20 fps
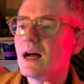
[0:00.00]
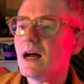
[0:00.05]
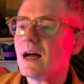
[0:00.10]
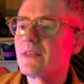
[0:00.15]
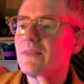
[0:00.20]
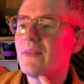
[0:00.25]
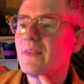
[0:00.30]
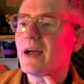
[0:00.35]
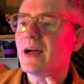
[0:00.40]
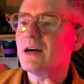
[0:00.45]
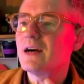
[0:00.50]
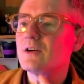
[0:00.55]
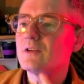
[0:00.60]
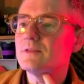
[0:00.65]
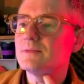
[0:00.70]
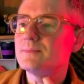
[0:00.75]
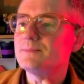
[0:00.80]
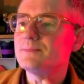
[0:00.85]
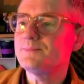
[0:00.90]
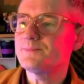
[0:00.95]
And
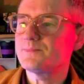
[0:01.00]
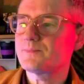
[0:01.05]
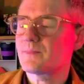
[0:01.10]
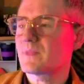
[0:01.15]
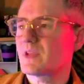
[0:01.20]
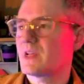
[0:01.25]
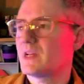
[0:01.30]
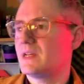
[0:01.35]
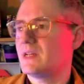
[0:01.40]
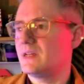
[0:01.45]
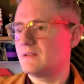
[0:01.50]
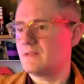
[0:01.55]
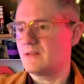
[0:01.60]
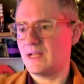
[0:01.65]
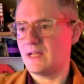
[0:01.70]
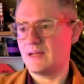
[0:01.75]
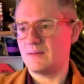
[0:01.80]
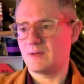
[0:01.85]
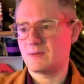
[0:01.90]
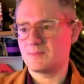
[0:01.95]
now, here
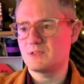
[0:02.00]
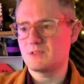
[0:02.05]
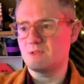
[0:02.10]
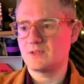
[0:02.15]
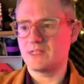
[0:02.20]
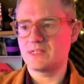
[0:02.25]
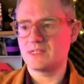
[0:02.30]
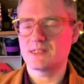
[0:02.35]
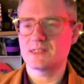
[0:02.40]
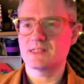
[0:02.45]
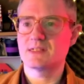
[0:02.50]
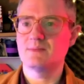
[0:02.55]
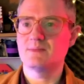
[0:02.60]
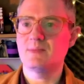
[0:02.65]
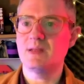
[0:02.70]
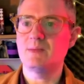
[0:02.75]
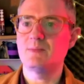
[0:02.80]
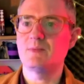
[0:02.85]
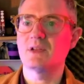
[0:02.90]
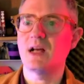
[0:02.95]
I am, I'm talking to
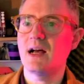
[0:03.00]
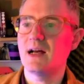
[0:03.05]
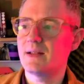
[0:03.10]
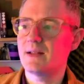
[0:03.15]
some people.